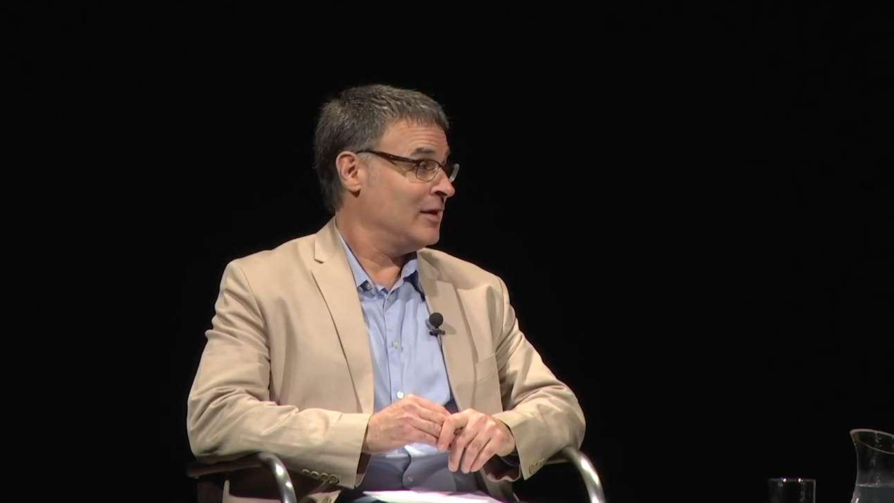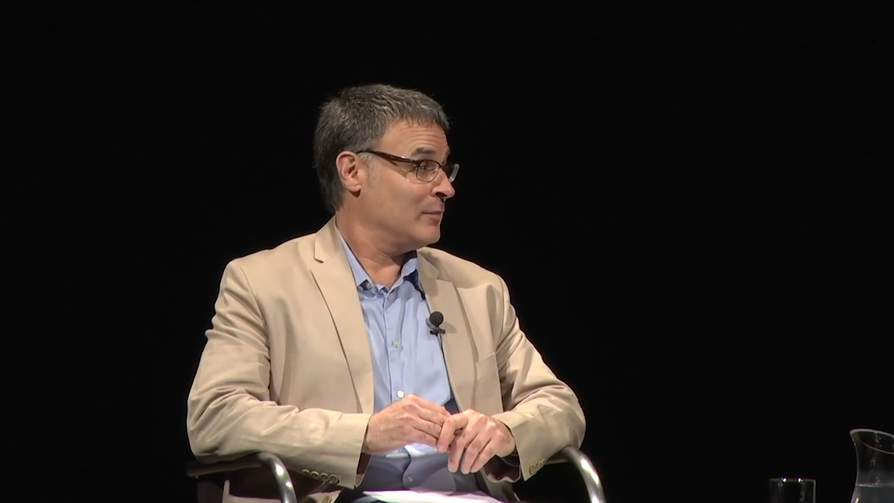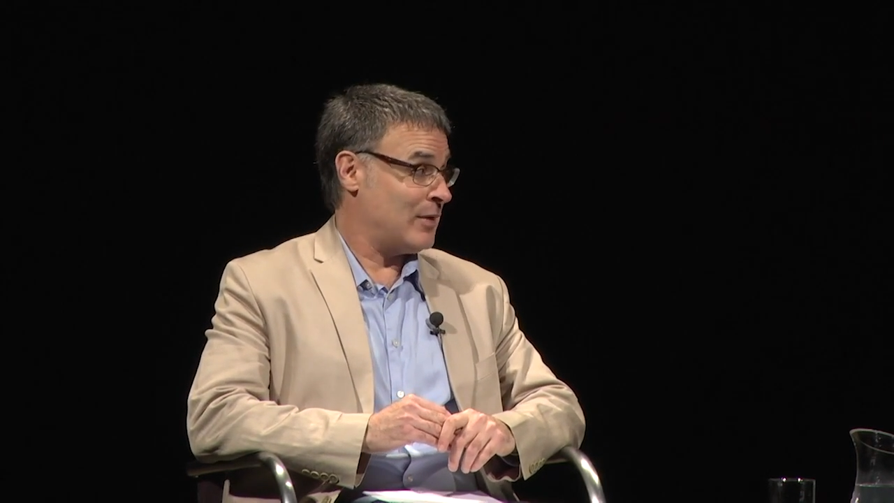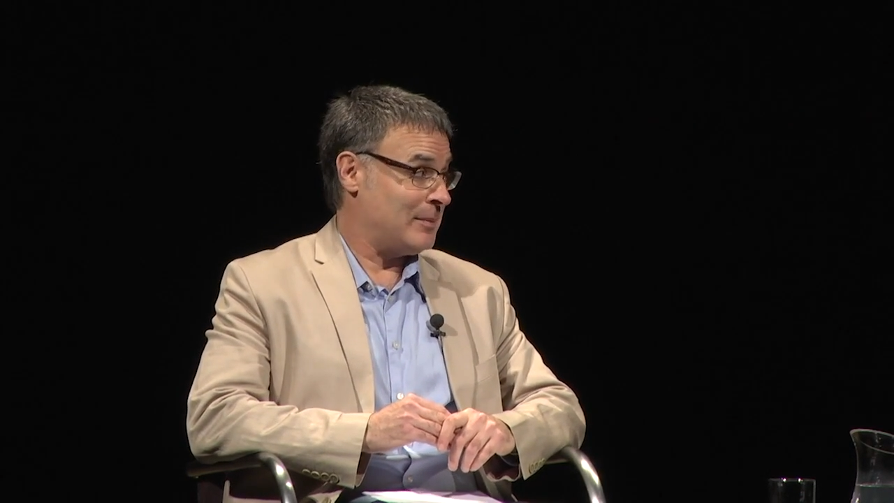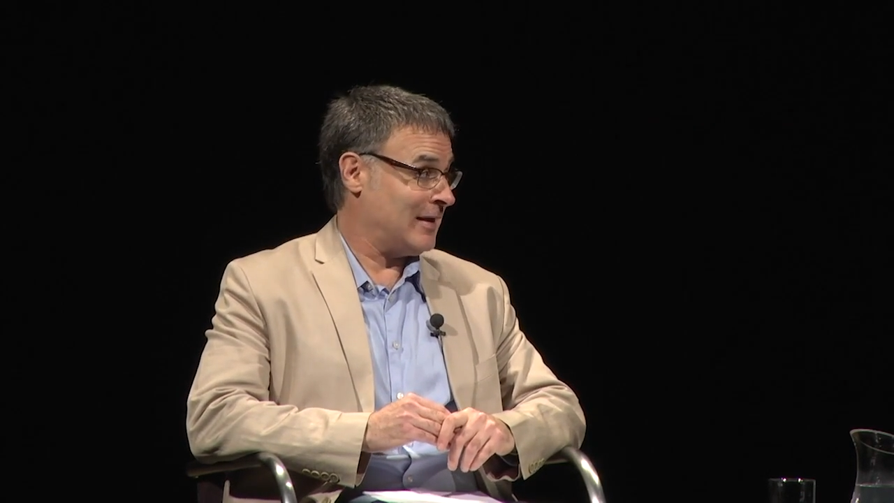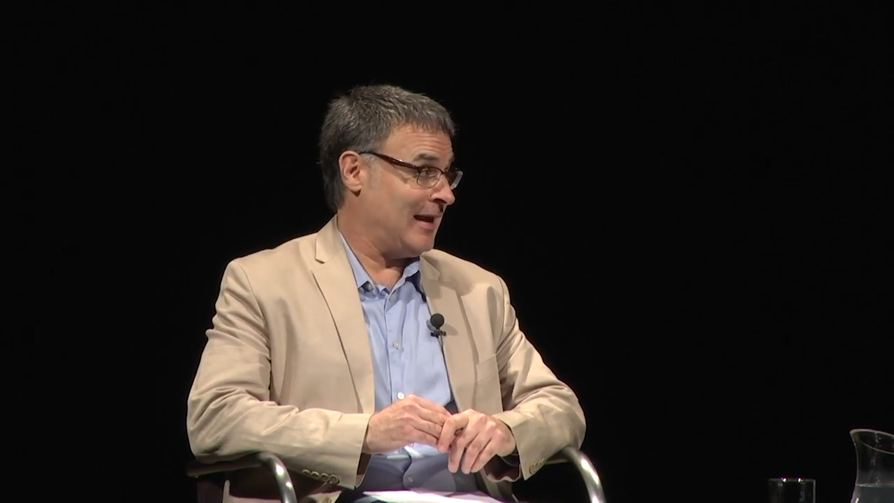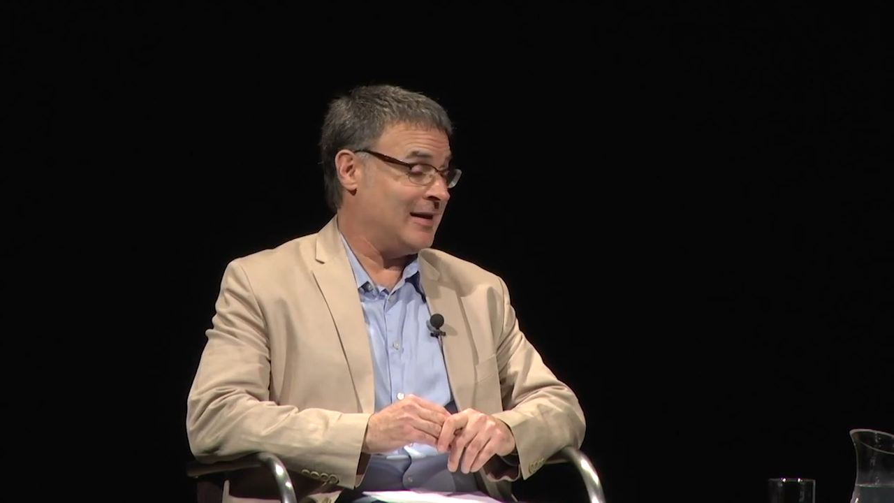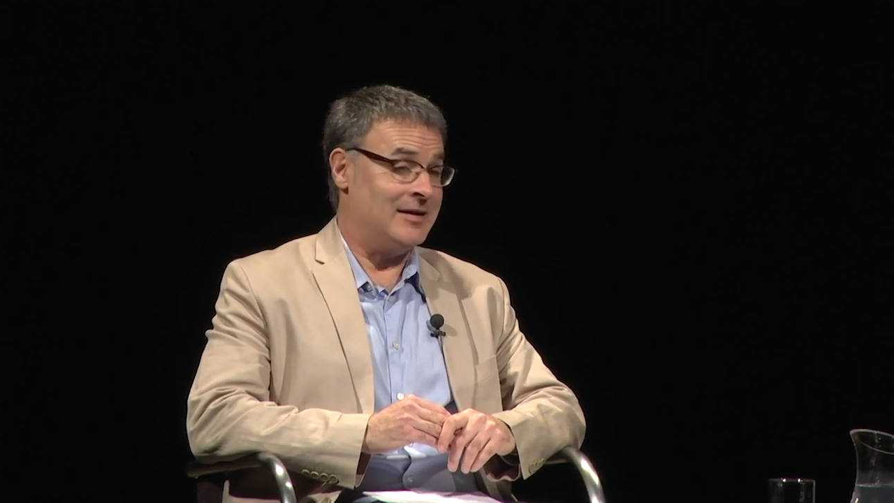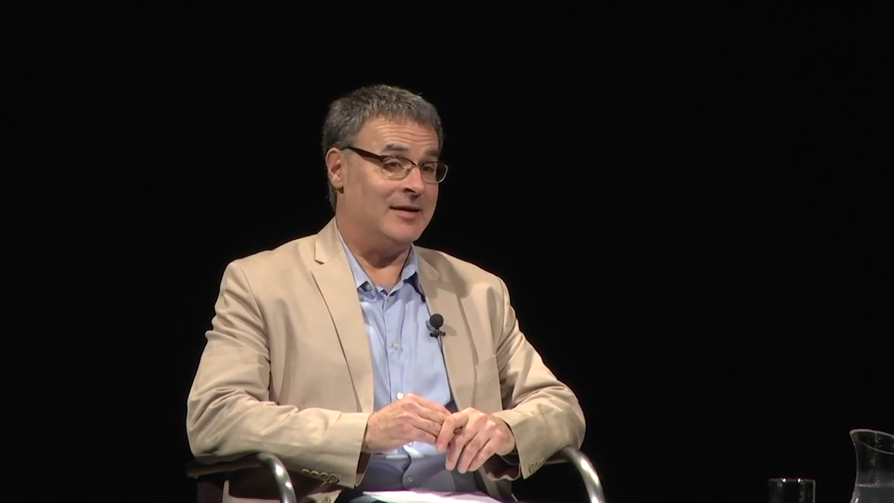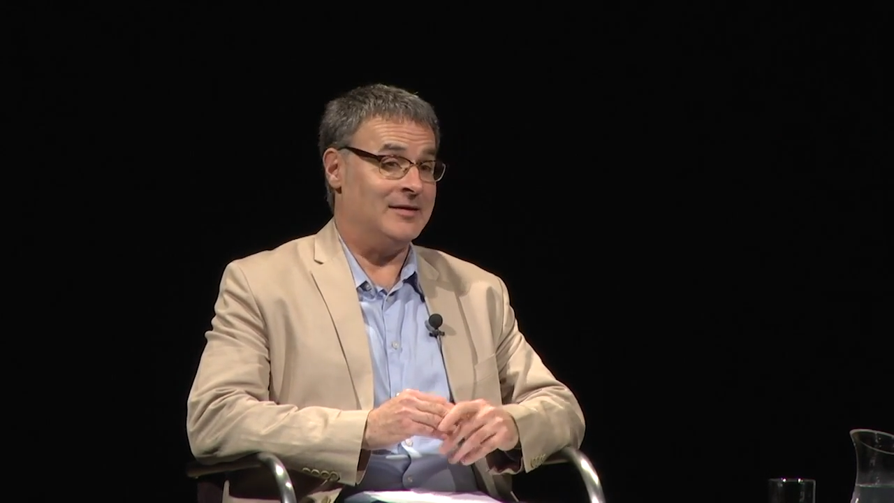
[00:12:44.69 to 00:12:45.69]

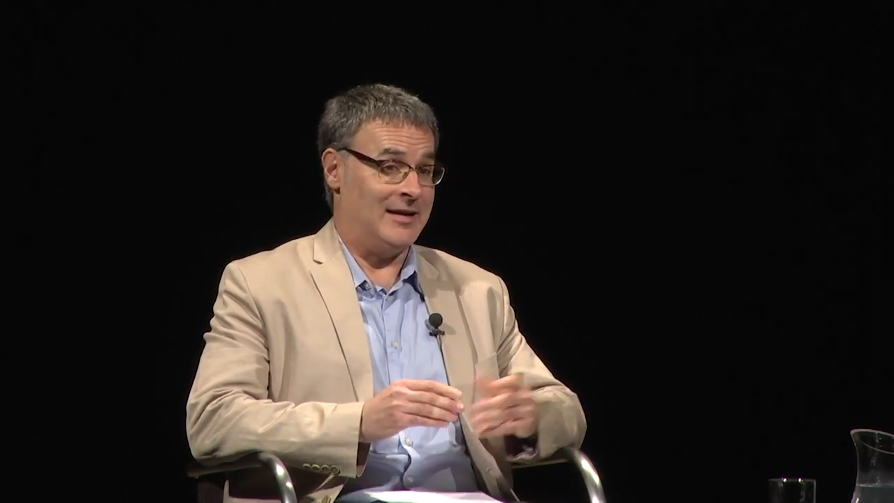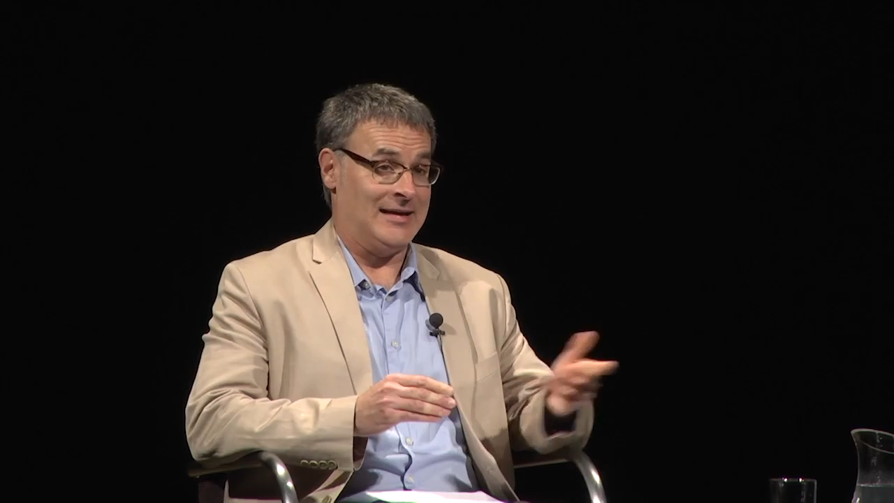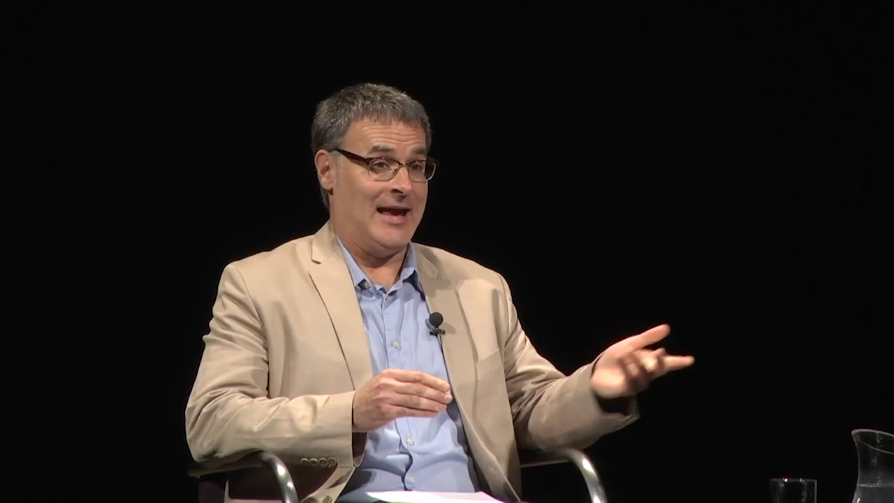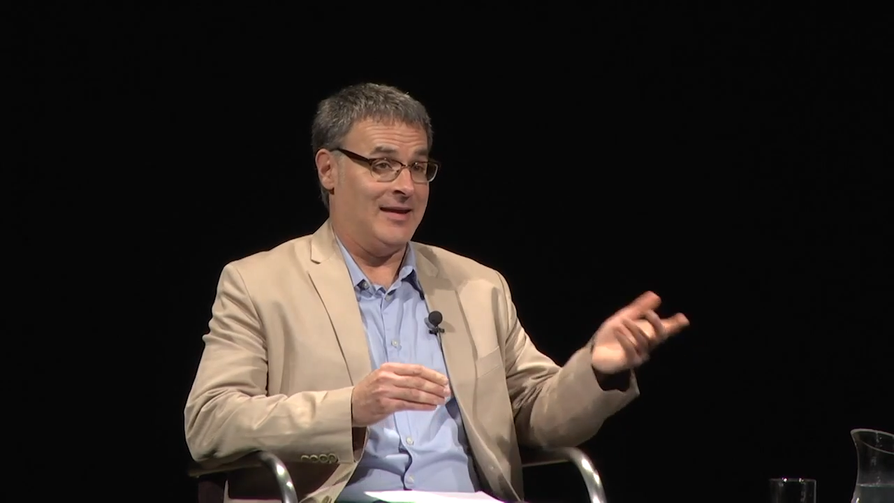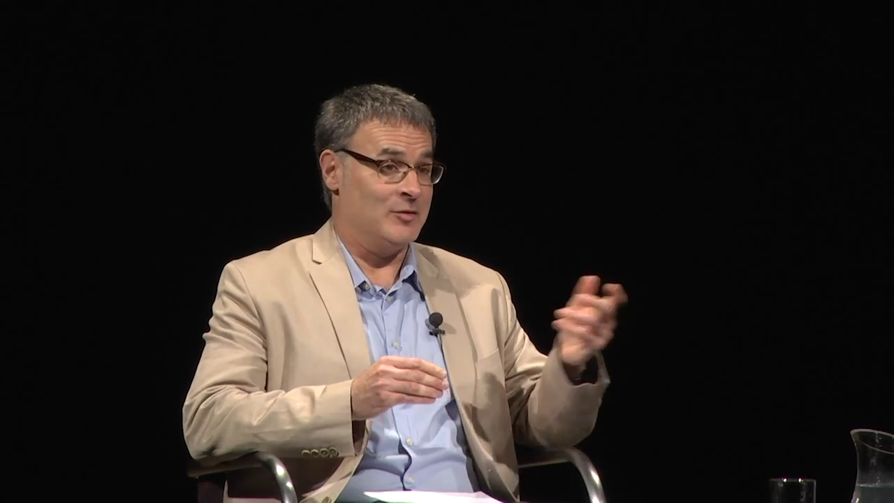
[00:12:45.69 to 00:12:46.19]
propaganda, and again,